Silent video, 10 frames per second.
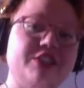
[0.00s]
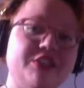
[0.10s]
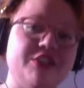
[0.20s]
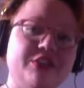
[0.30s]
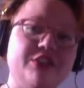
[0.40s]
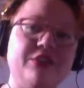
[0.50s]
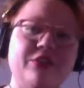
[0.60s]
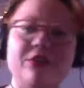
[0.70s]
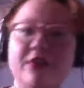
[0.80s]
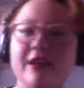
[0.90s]
2,
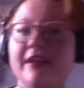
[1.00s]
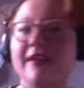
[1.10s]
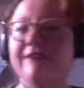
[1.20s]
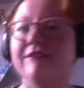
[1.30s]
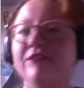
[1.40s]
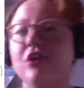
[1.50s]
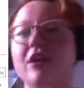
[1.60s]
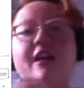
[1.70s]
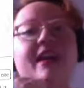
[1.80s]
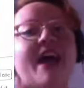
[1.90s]
3,
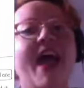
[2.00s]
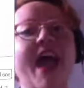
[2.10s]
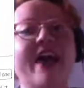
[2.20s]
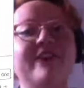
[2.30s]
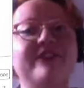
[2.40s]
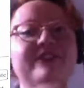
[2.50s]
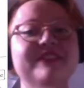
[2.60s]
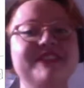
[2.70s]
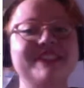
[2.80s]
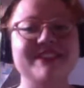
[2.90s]
4.
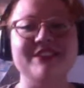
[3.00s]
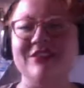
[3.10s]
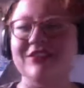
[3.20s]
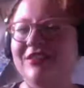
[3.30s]
F, 2,